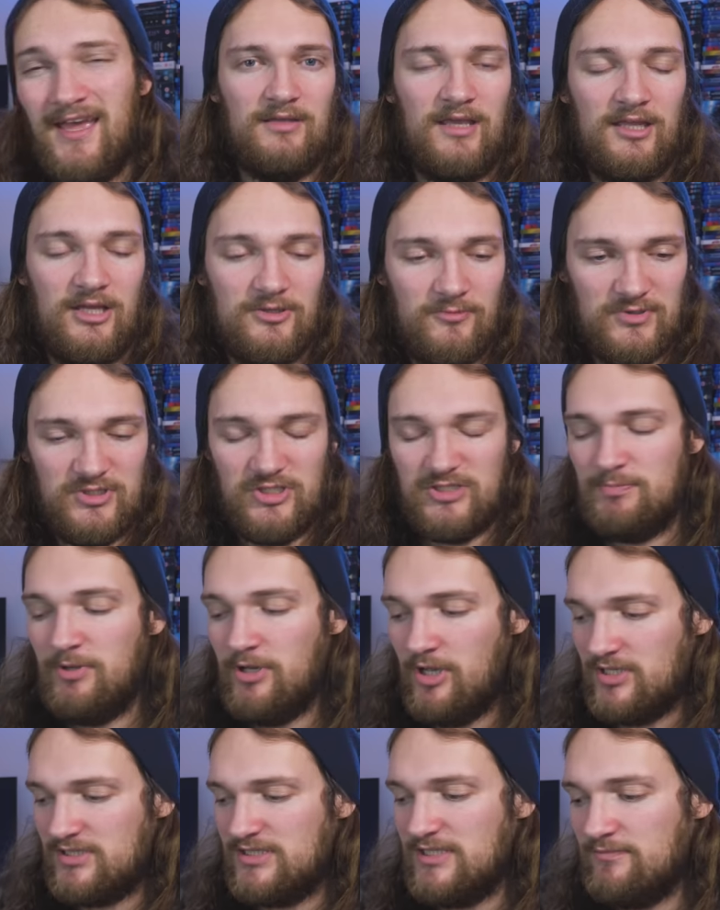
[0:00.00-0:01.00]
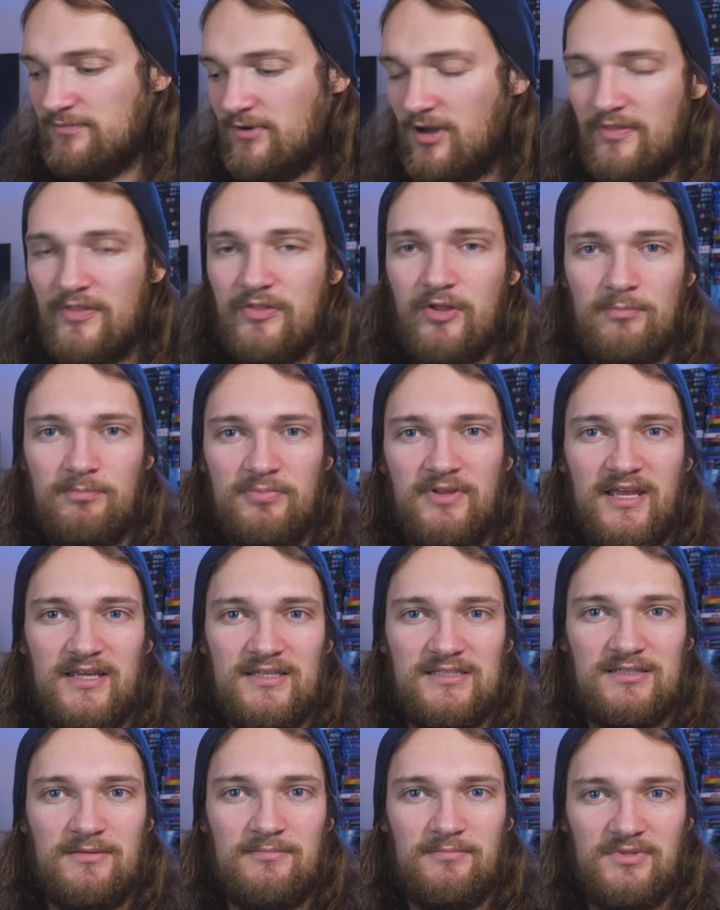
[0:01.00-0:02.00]
I would just personally rather not
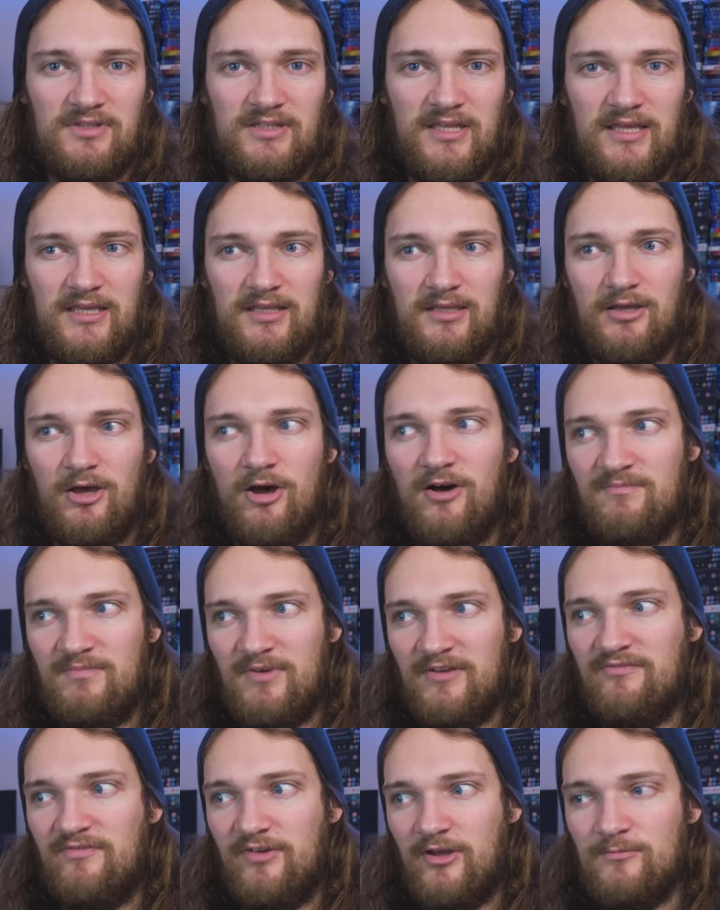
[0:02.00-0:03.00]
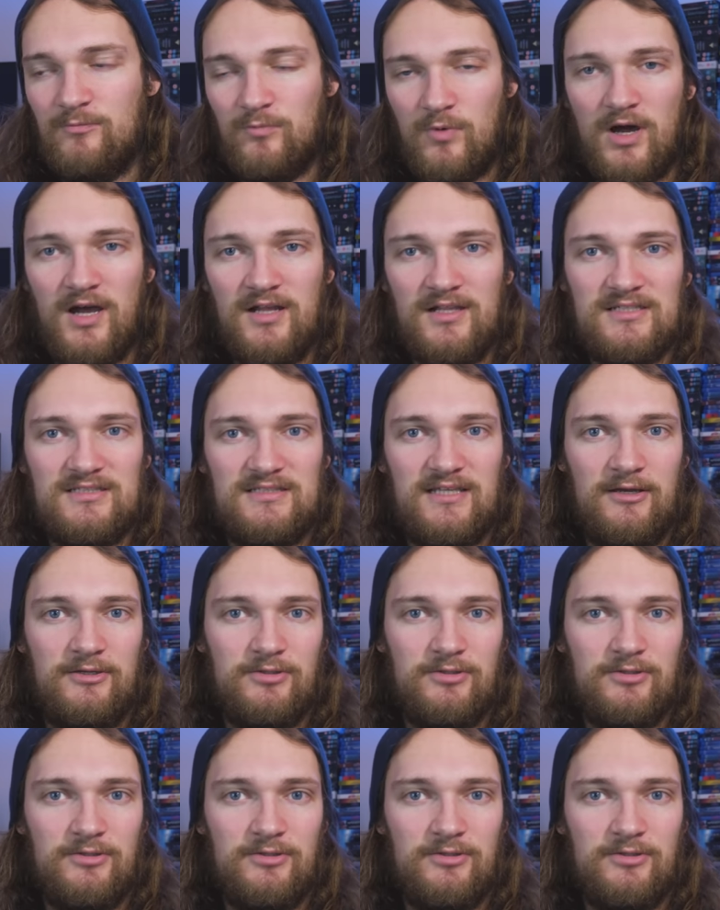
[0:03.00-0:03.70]
play something off my phone wirelessly.